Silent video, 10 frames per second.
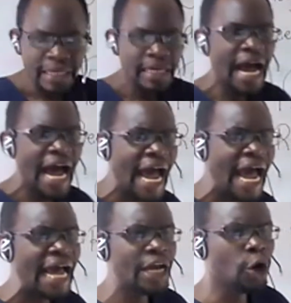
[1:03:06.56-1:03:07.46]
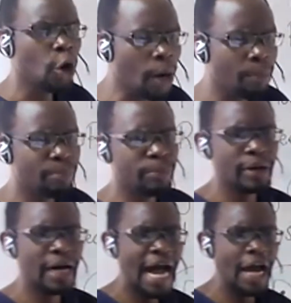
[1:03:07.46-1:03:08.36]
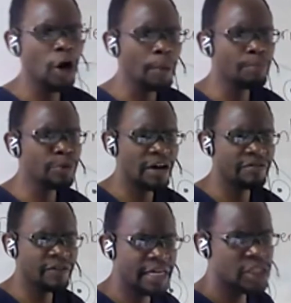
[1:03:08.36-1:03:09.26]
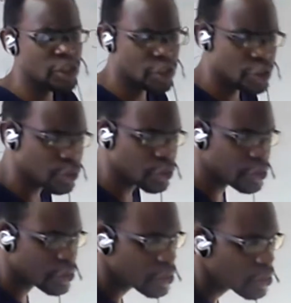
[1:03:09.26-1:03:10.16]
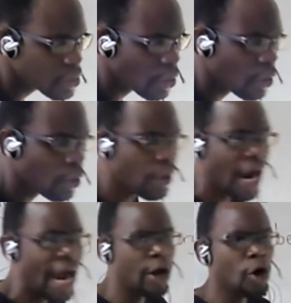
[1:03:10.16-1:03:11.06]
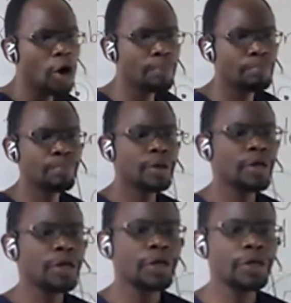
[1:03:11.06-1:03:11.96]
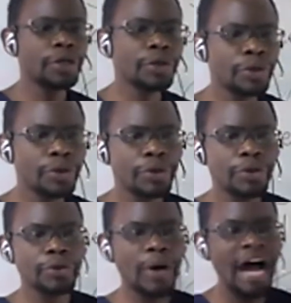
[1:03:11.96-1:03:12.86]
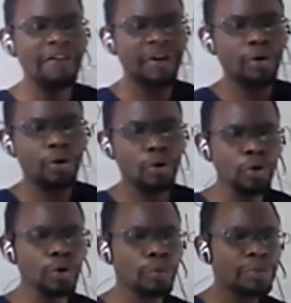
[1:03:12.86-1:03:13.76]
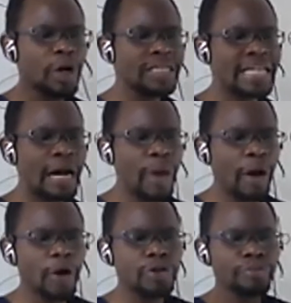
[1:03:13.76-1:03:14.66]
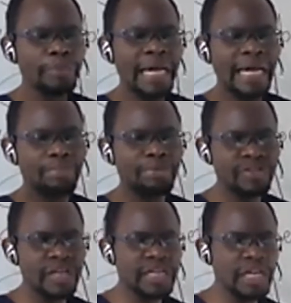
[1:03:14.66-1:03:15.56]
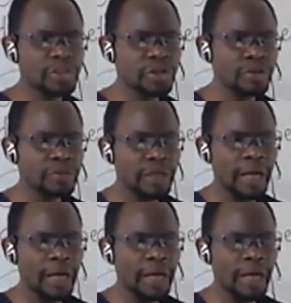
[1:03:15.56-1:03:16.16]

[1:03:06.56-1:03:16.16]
I hope you have understood, or I hope you have a clue, because now we are going to make a presentation.